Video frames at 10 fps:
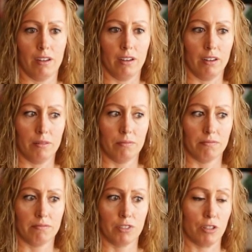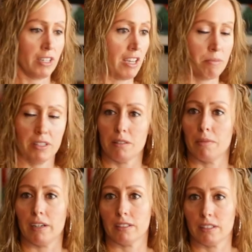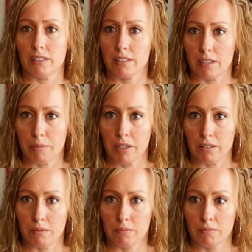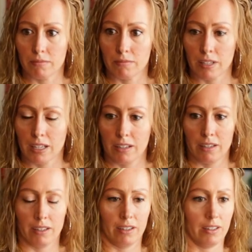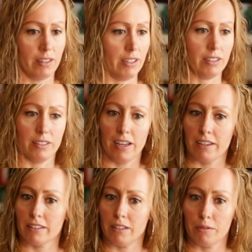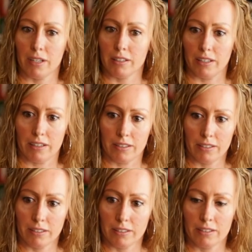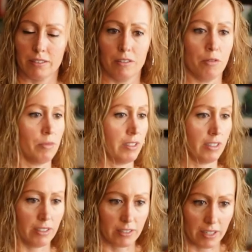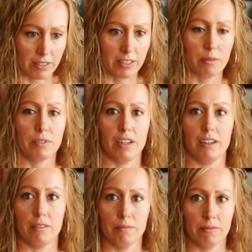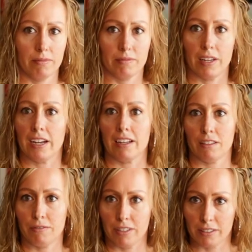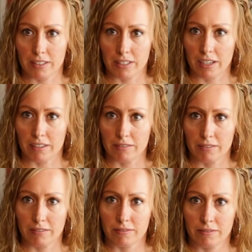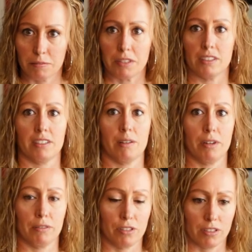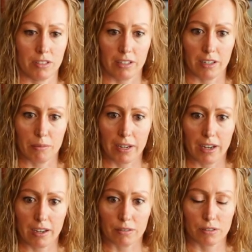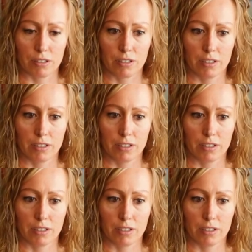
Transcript: Um, so they gave me some medicine and sent me home. Exactly a week later, almost the exact same time, I got the feelings again. But this time I was just sitting on my couch.